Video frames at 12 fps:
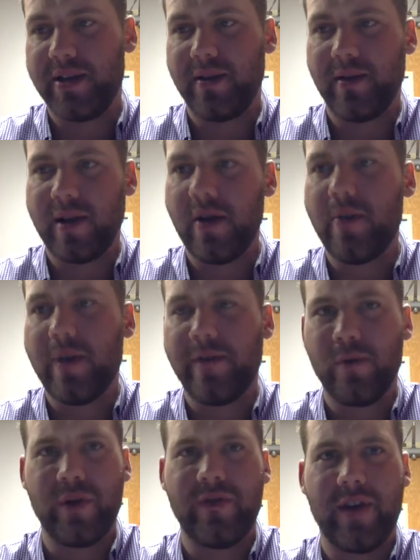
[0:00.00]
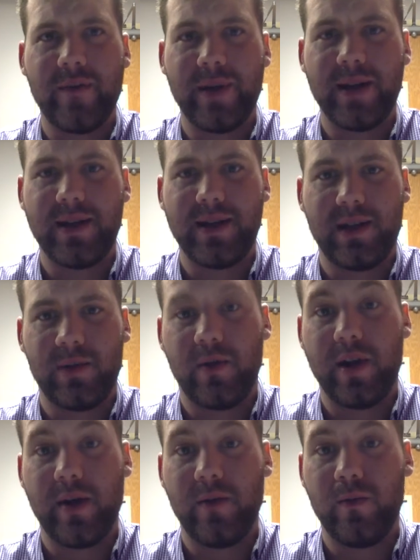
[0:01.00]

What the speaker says: And they're like, oh, about 45 minutes. He's like, okay,